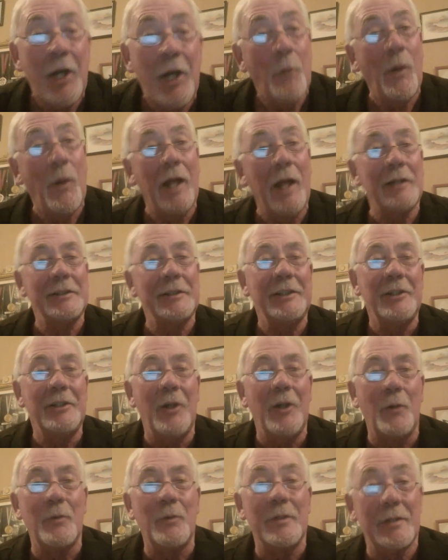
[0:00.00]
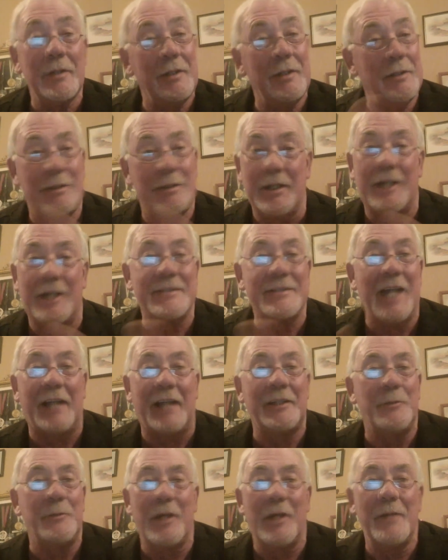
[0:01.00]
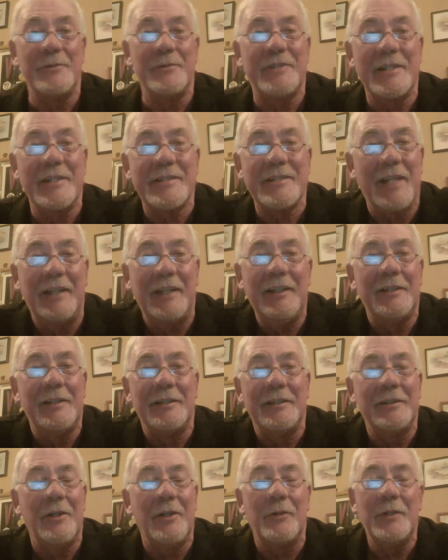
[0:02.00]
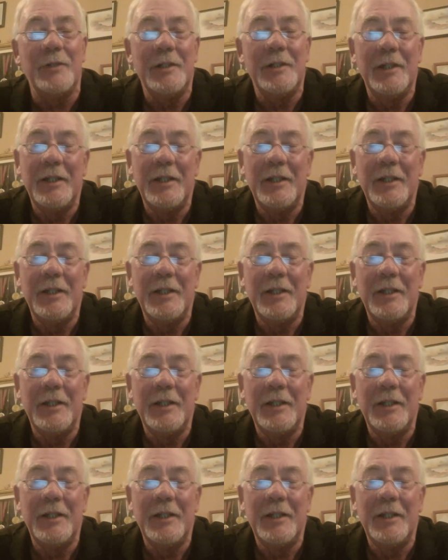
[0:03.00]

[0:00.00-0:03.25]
Well, you know, exactly what I was just saying, you know,